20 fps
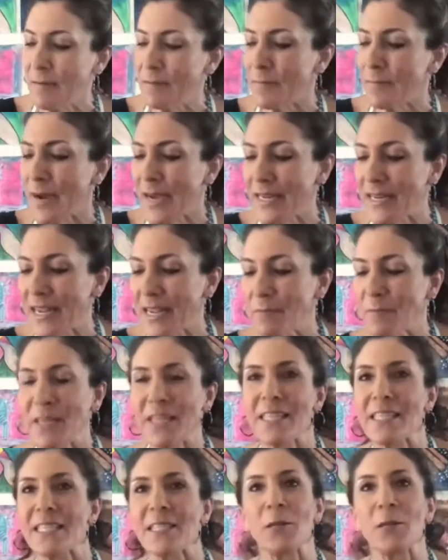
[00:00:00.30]
My name
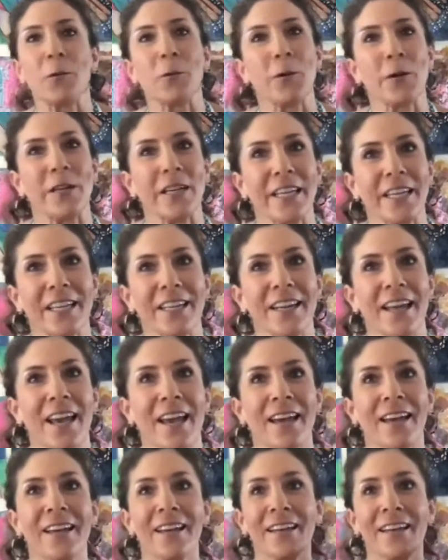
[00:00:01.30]
is Lórien
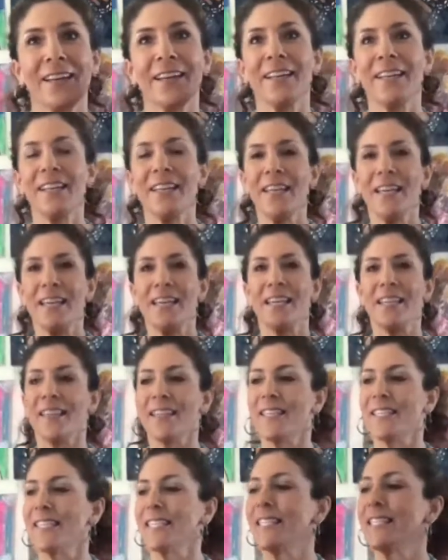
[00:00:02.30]
Eck.
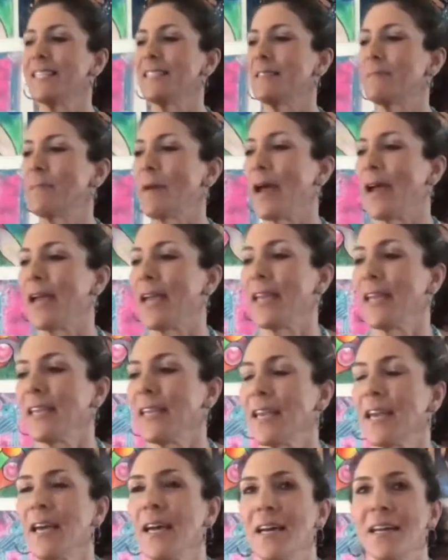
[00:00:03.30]
This is my